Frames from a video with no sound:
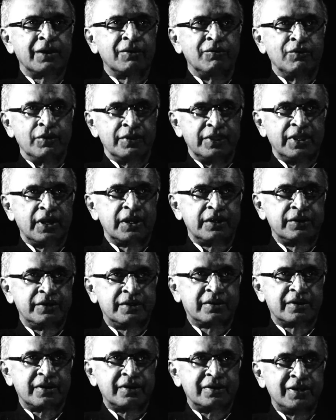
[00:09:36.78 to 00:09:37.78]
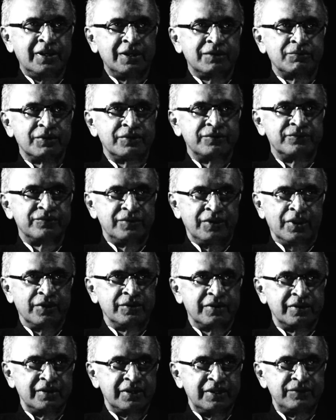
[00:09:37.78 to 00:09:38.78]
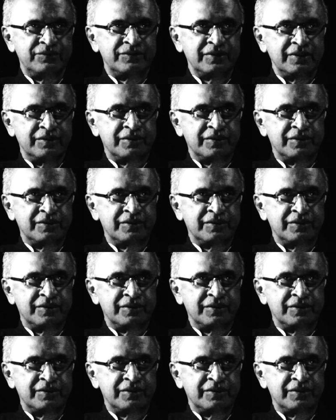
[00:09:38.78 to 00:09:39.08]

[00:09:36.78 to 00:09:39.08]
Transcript: all that. It was not an easy